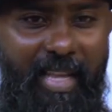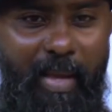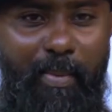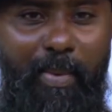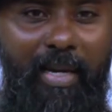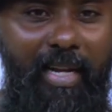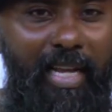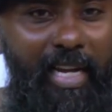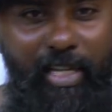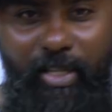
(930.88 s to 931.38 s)

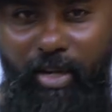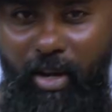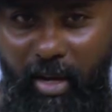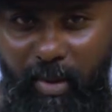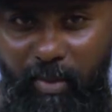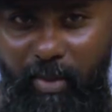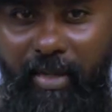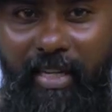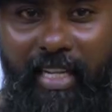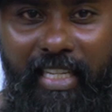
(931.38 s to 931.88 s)
Amen. I'll
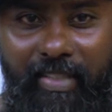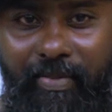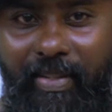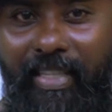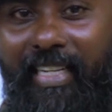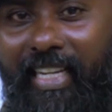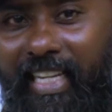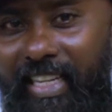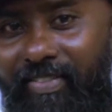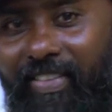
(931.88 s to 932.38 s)
talk about next
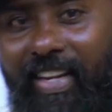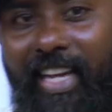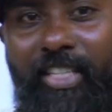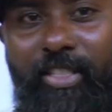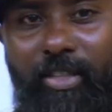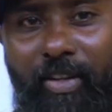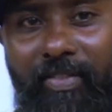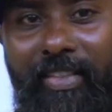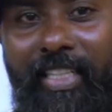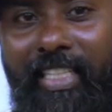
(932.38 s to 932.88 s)
week. Red
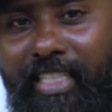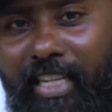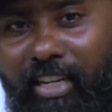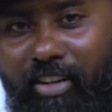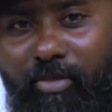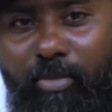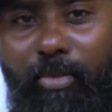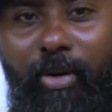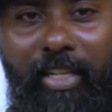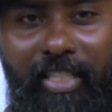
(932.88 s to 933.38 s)
flags of these
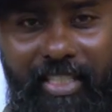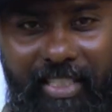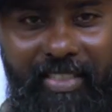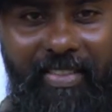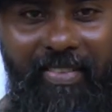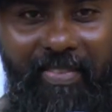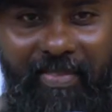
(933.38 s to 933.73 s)
kind of boys.